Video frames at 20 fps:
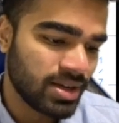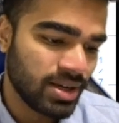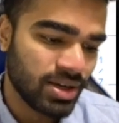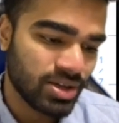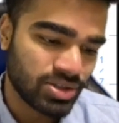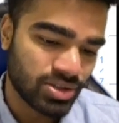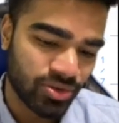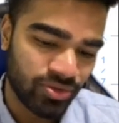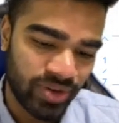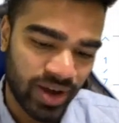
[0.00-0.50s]

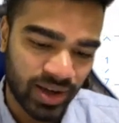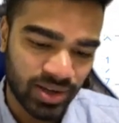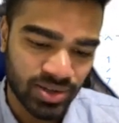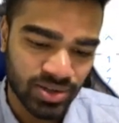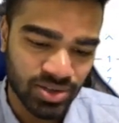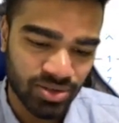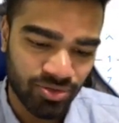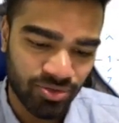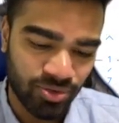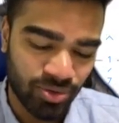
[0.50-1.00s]
So factors
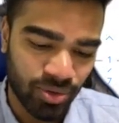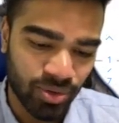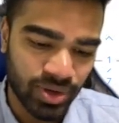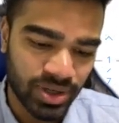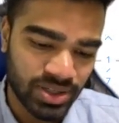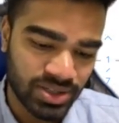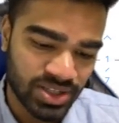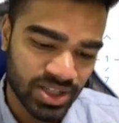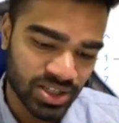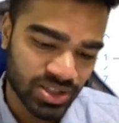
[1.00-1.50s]
of 4
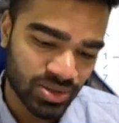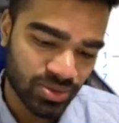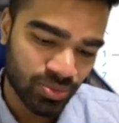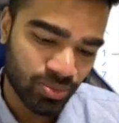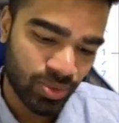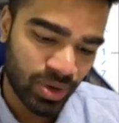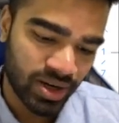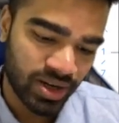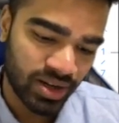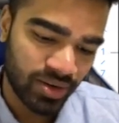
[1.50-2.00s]
is just
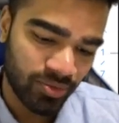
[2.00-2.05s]
1 and